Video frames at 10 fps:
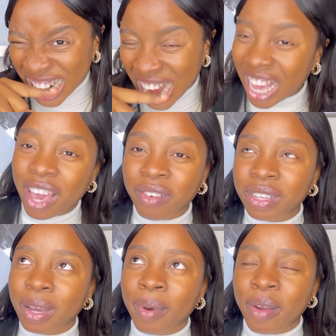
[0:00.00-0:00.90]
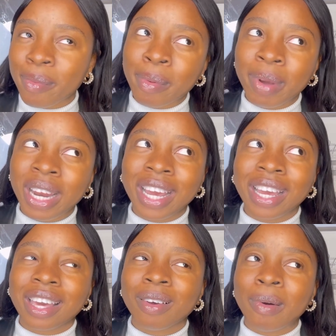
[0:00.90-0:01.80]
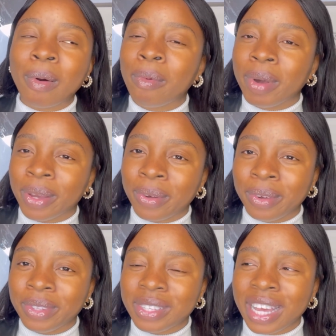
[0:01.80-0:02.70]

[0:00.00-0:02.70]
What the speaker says: Like every time I remember, like, oh my god,